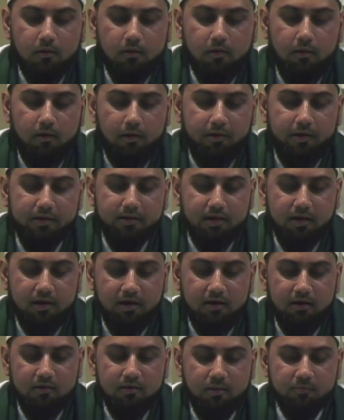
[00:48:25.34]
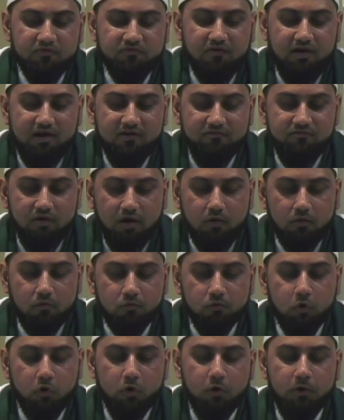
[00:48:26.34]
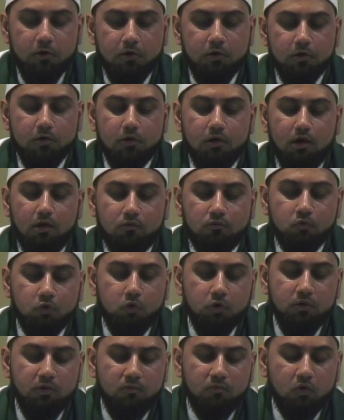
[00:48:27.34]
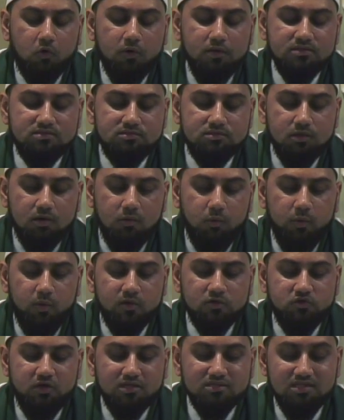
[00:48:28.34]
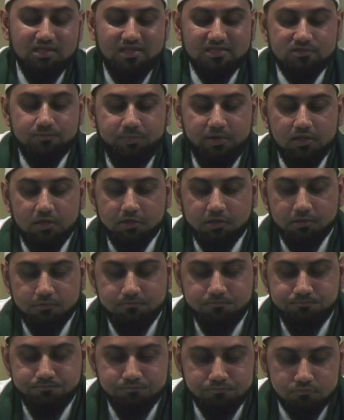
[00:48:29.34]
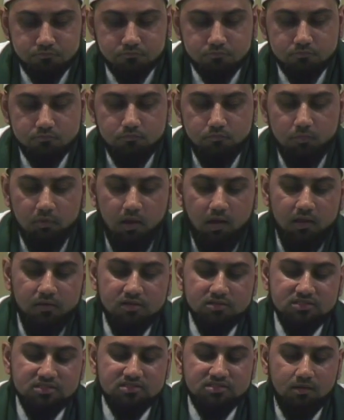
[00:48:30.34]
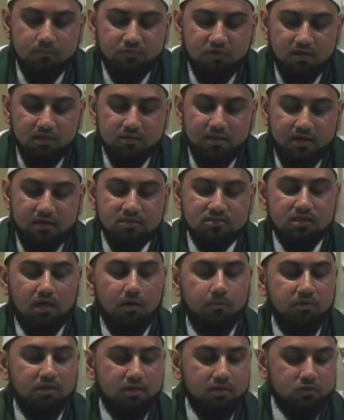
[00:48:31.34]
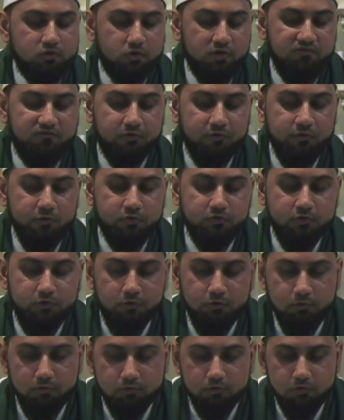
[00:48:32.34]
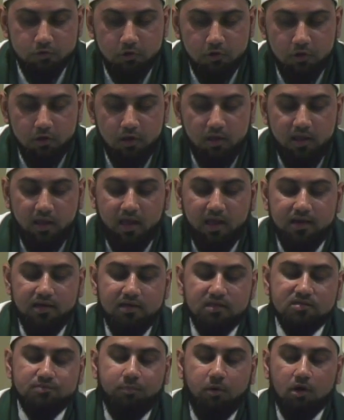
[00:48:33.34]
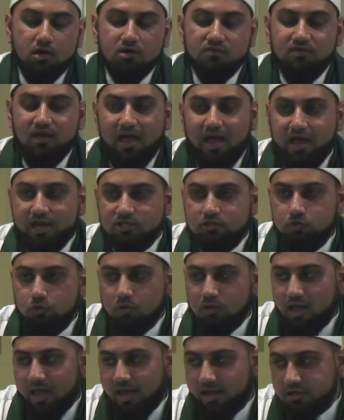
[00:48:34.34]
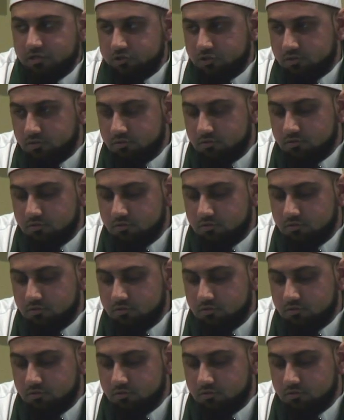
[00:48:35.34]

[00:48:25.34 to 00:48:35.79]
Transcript: All right, uh, number five, a rukun. A rukun. A is uh, we can translate as pillar, and this is something that is obligatory for you to do, and it is part of the actual action.